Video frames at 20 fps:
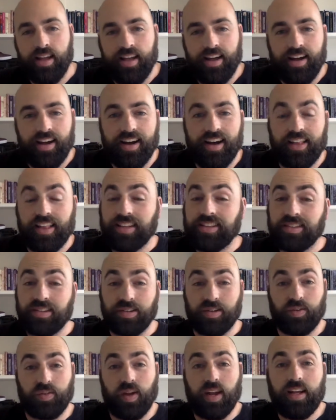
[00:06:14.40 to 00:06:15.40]
That's a
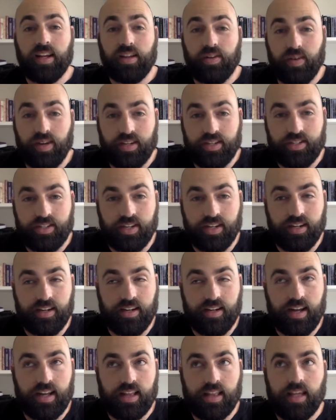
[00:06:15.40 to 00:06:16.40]
great question.
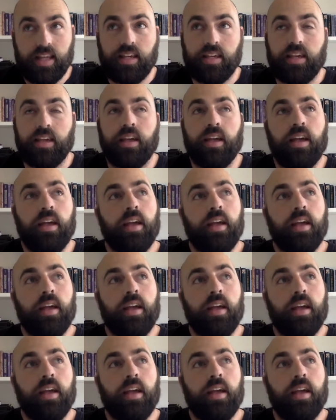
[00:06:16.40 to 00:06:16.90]
I think